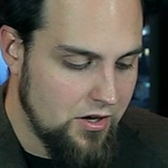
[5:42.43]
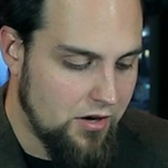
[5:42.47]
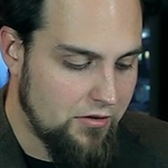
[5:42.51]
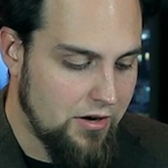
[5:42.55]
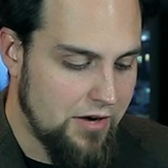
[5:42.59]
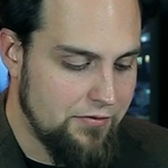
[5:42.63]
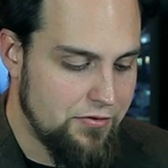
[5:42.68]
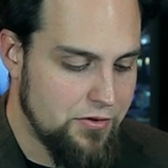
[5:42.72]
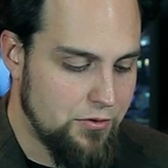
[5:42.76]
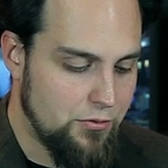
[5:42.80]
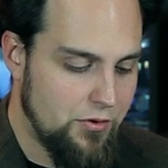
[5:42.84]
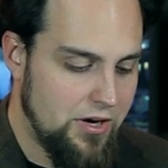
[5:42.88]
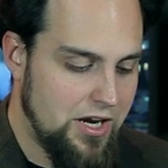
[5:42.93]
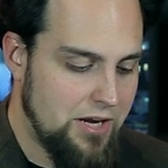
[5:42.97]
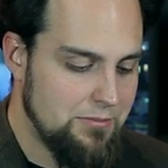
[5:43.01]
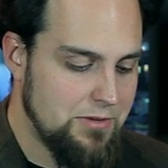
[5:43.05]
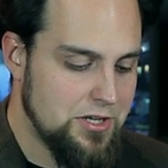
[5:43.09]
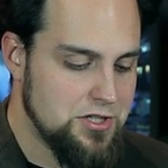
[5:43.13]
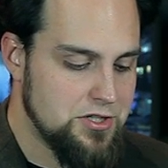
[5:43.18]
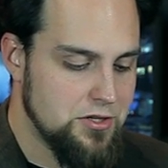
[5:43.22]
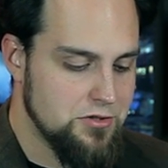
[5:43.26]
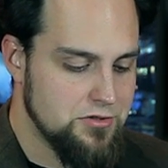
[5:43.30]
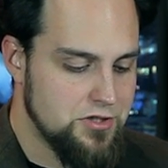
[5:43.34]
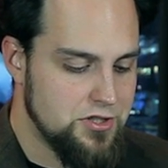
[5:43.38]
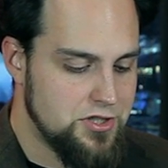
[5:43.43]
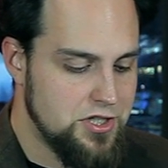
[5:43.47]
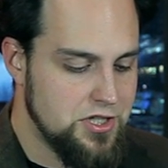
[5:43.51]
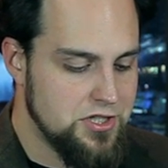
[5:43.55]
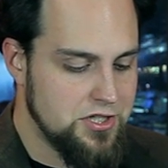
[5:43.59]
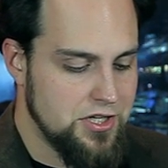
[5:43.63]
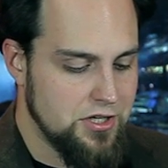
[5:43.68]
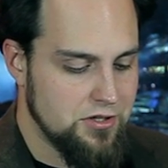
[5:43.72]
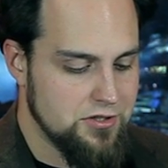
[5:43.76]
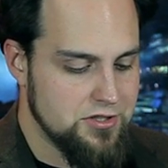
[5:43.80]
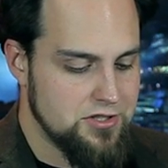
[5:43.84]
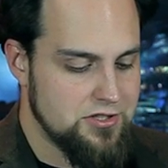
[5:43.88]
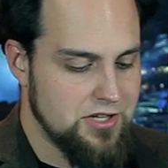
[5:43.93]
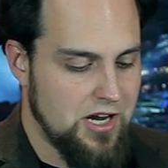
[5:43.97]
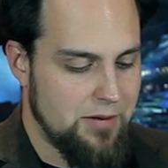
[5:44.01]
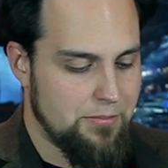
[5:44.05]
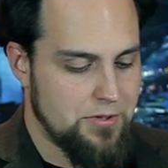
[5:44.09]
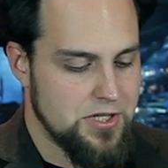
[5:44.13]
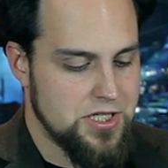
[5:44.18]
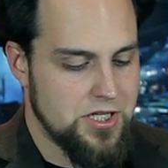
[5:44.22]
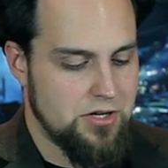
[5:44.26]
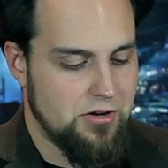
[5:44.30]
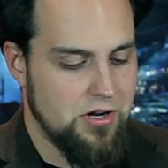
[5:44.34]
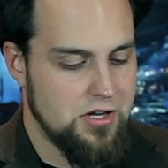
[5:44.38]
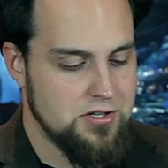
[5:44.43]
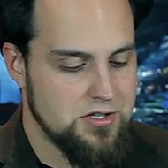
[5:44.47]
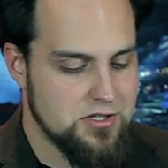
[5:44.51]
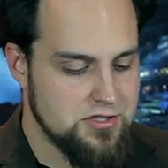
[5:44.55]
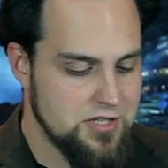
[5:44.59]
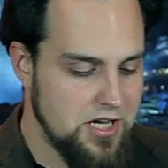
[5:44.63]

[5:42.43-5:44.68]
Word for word: All right, for the RAM, I chose the G-Skill Sniper Series.